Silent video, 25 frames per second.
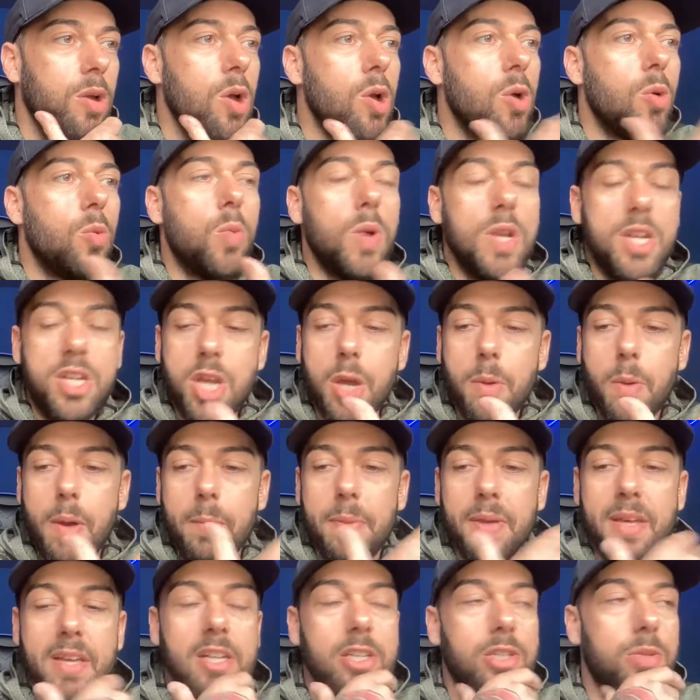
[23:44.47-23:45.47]
We do it
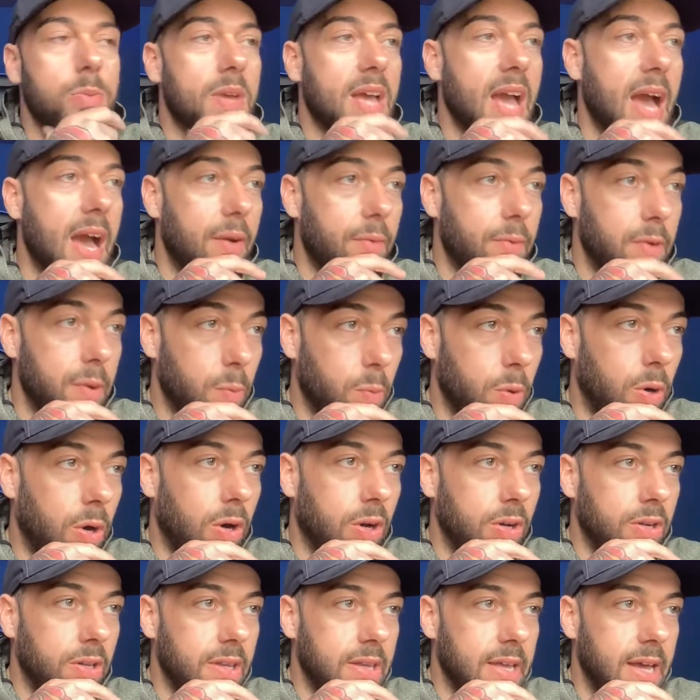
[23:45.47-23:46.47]
because we get a
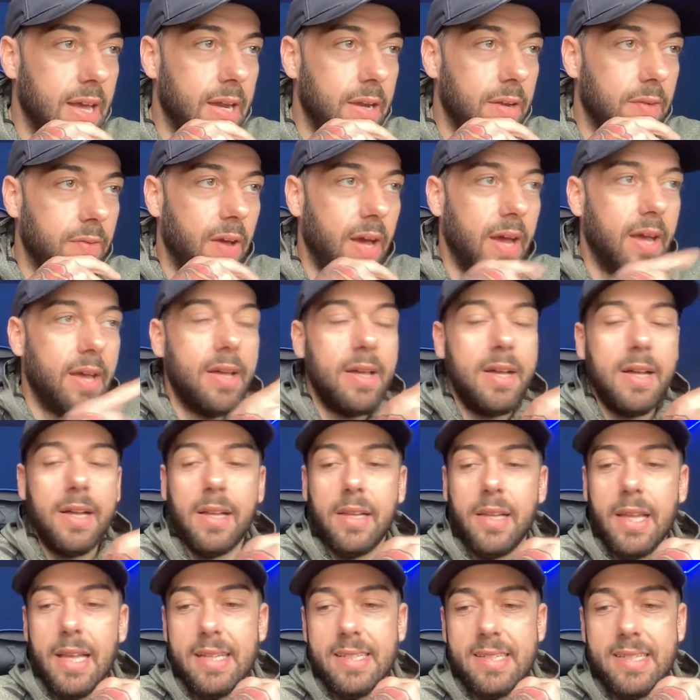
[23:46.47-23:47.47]
reward at the end of it.
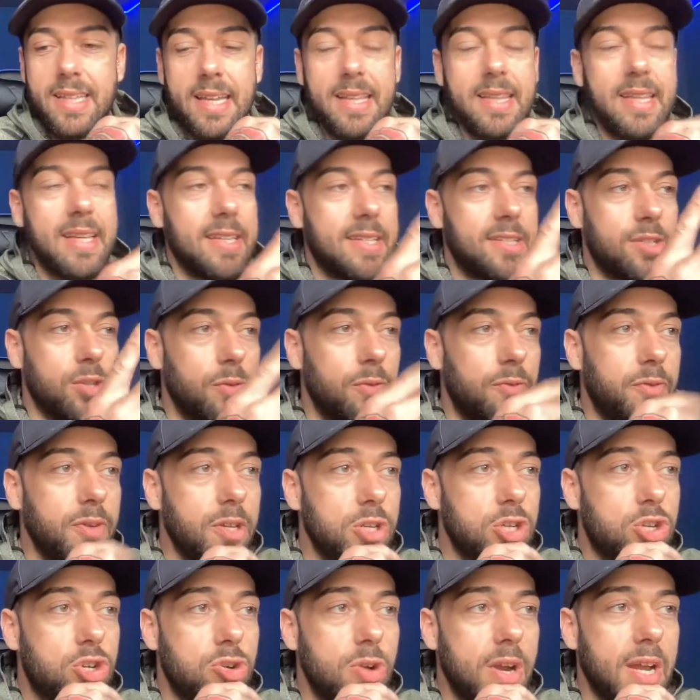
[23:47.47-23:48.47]
Let's say this,
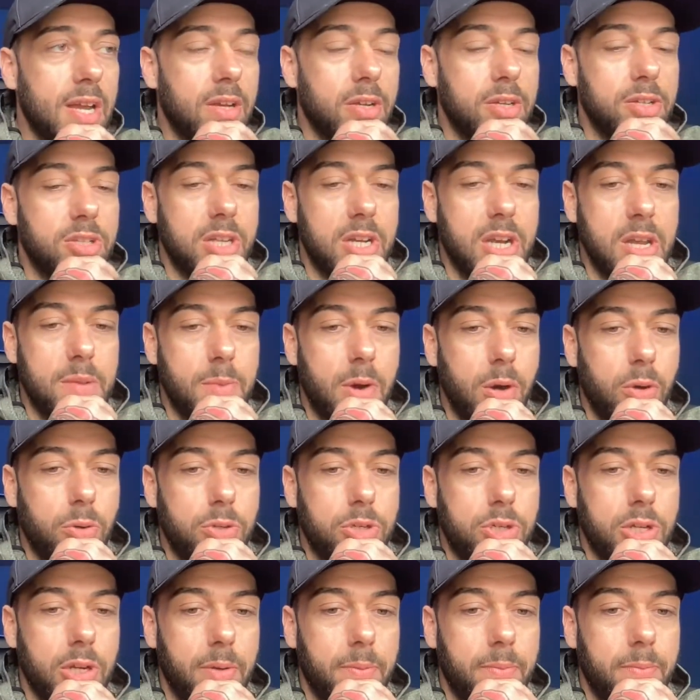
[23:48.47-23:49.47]
something triggers an
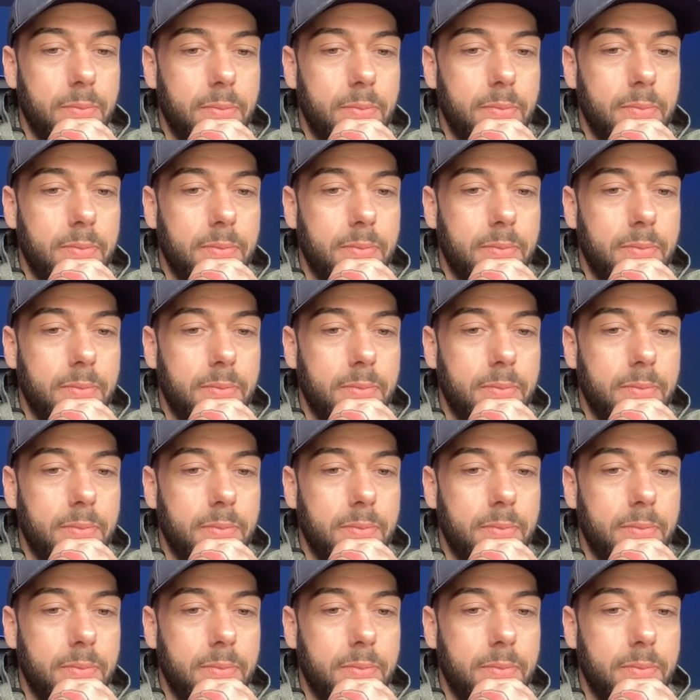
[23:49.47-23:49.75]
emotion.